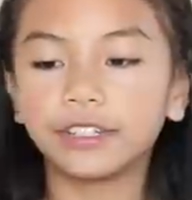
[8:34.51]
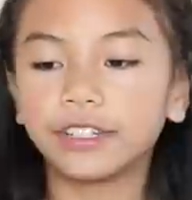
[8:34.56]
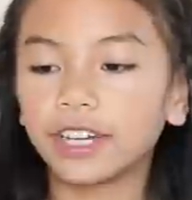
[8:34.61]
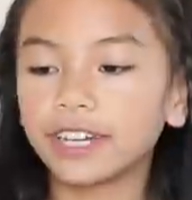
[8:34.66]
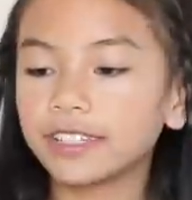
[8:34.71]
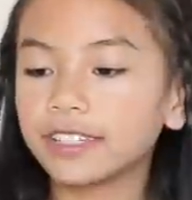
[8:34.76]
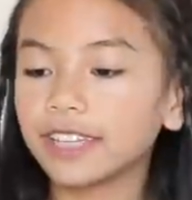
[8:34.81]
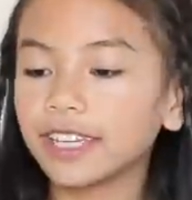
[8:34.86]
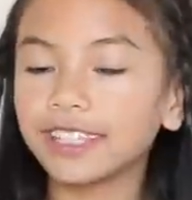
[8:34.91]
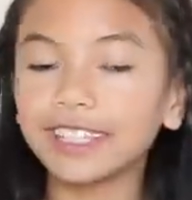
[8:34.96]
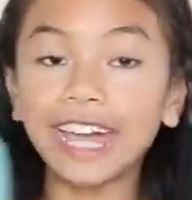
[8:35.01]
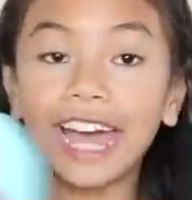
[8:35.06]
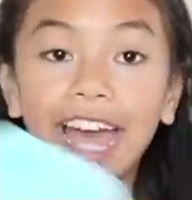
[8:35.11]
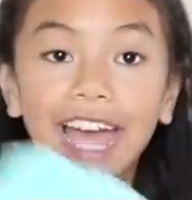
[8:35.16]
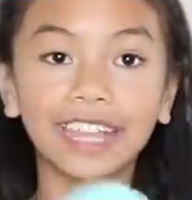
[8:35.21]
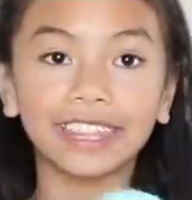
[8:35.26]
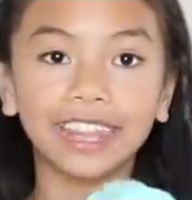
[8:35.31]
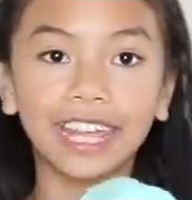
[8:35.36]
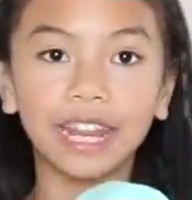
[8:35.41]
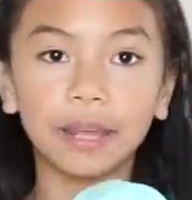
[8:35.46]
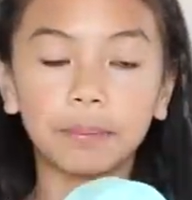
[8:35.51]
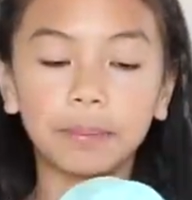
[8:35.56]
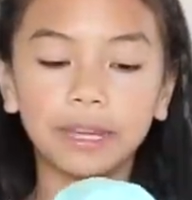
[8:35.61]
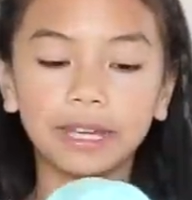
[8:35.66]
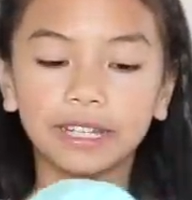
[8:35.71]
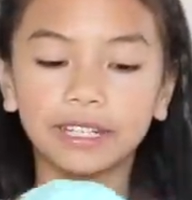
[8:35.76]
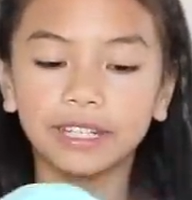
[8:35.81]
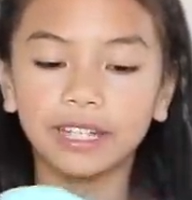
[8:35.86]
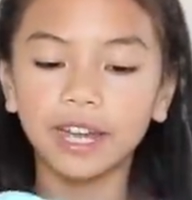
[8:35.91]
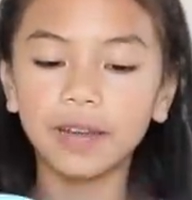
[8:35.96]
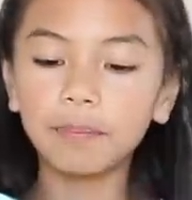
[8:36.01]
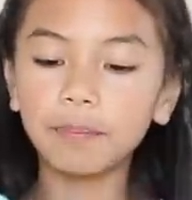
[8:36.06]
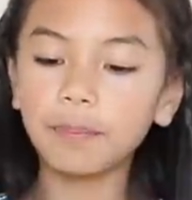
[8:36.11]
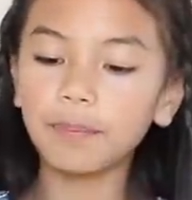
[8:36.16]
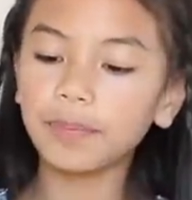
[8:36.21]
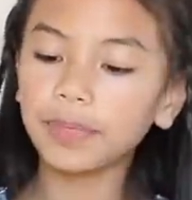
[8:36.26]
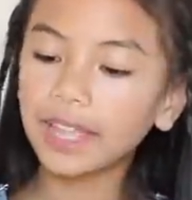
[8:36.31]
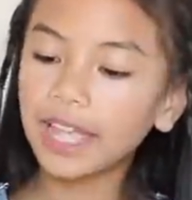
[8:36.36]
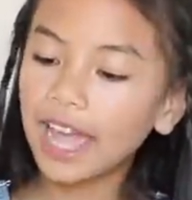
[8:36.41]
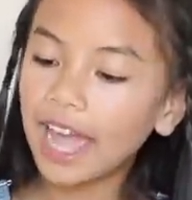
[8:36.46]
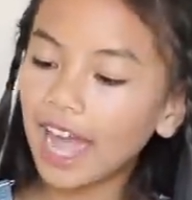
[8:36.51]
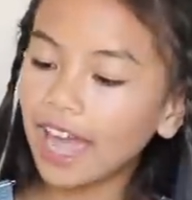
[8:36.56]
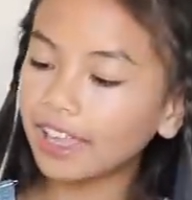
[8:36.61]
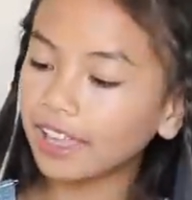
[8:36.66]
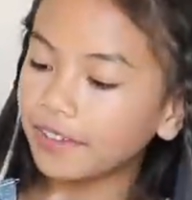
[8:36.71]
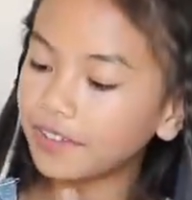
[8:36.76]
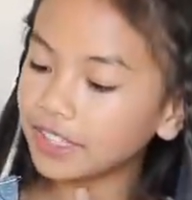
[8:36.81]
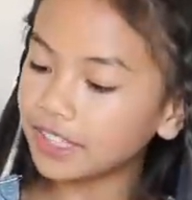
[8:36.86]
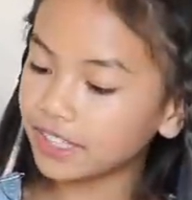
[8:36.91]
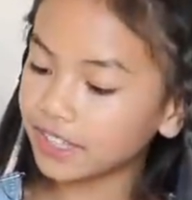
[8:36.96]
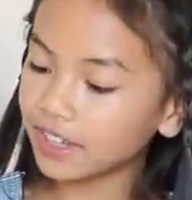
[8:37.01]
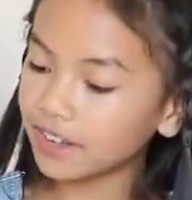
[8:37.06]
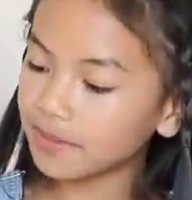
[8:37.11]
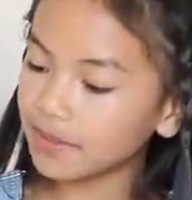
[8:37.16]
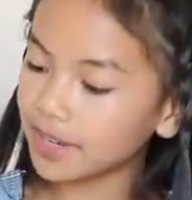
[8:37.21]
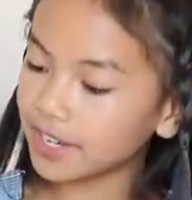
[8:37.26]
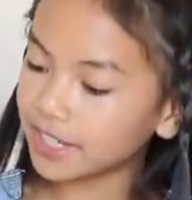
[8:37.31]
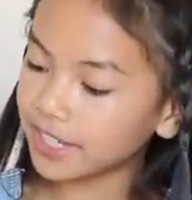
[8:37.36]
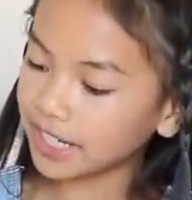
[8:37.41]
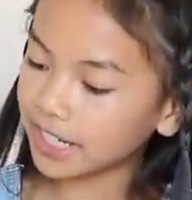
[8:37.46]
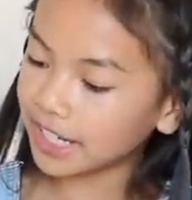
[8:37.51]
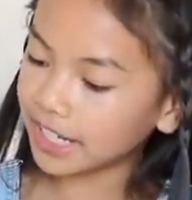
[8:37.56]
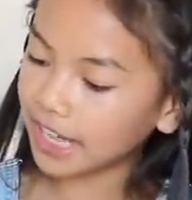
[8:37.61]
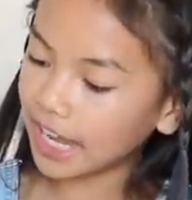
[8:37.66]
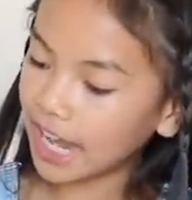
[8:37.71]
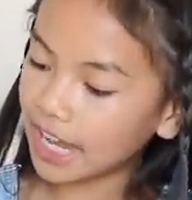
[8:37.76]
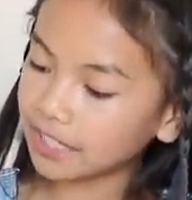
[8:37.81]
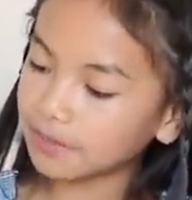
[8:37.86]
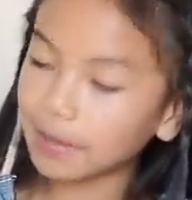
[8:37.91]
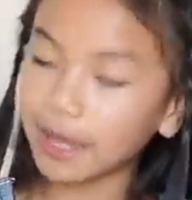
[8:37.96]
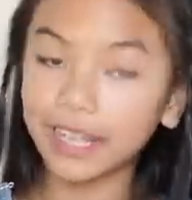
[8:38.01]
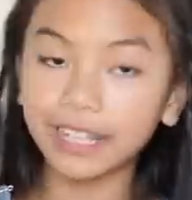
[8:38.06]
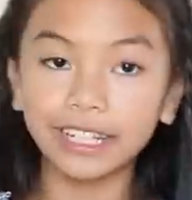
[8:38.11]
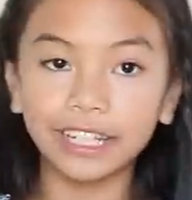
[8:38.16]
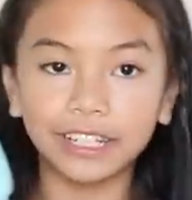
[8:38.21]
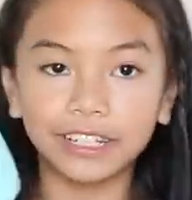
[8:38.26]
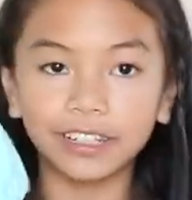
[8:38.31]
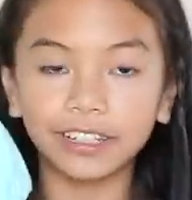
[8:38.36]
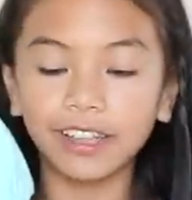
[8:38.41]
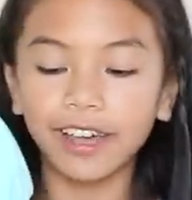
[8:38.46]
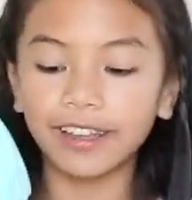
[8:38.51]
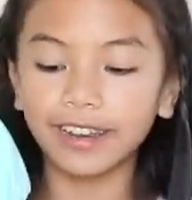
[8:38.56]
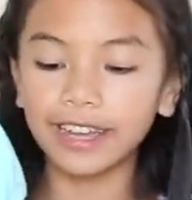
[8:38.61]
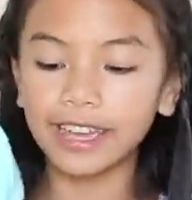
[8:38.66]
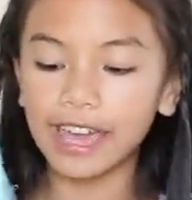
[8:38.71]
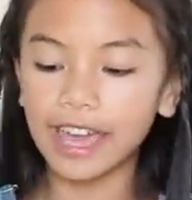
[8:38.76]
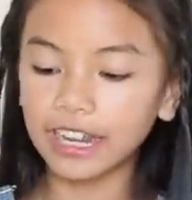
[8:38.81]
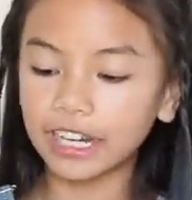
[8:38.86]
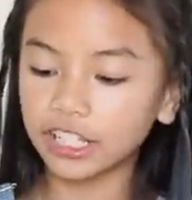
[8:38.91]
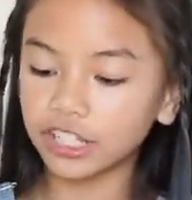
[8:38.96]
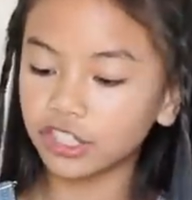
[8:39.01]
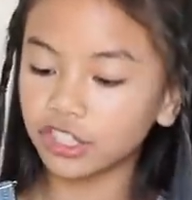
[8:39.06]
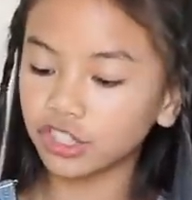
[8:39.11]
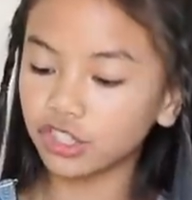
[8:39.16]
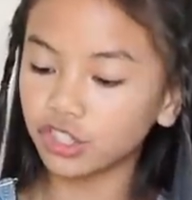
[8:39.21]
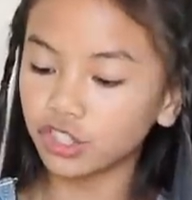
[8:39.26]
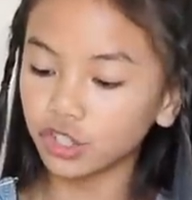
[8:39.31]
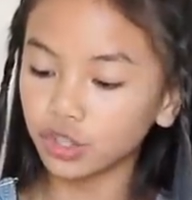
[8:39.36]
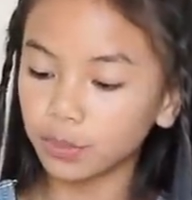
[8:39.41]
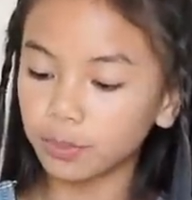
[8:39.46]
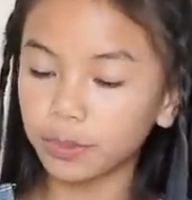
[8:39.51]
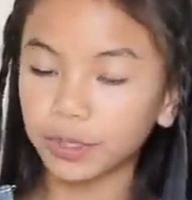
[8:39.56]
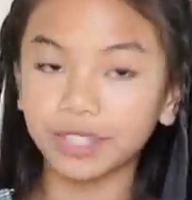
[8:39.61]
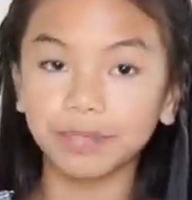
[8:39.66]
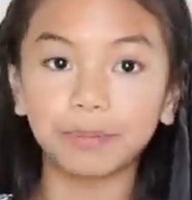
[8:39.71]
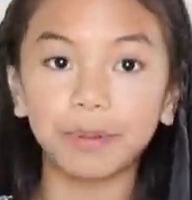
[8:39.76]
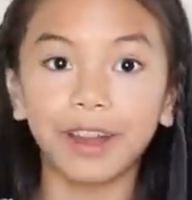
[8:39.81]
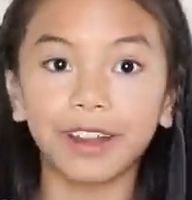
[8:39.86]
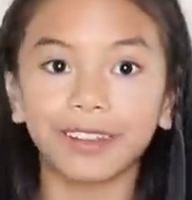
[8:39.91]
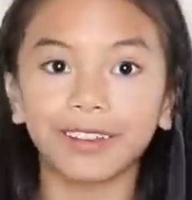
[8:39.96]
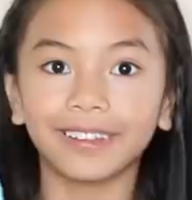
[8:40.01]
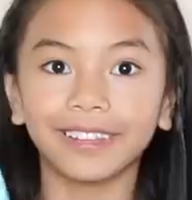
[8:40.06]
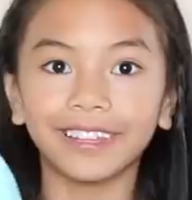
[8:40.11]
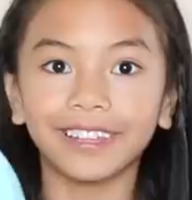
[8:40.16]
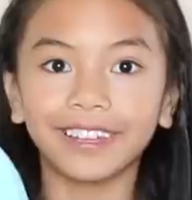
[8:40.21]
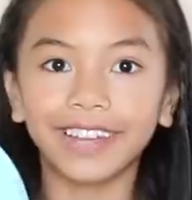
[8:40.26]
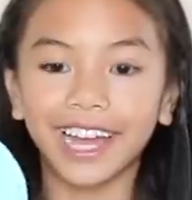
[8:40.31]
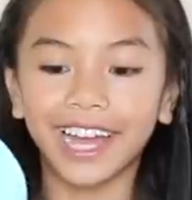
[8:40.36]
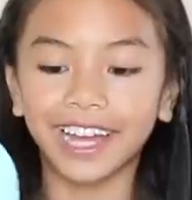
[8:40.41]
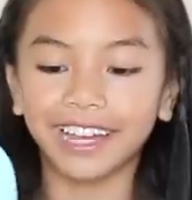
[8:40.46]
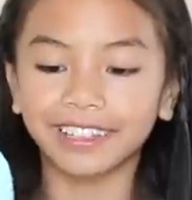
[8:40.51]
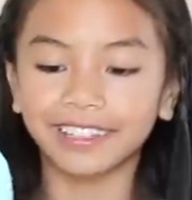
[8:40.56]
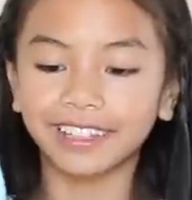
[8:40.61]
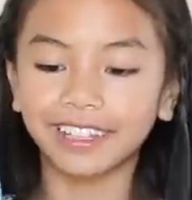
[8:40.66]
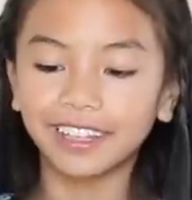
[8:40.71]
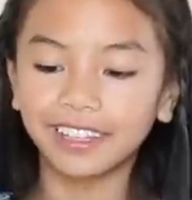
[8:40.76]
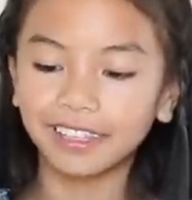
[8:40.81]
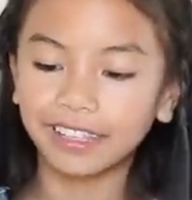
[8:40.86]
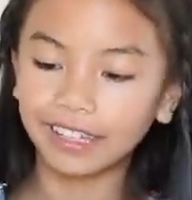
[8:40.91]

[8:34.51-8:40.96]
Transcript: Justice hat that I picked up. I love it so much. It has my initial on it and it's super sparkly, you guys.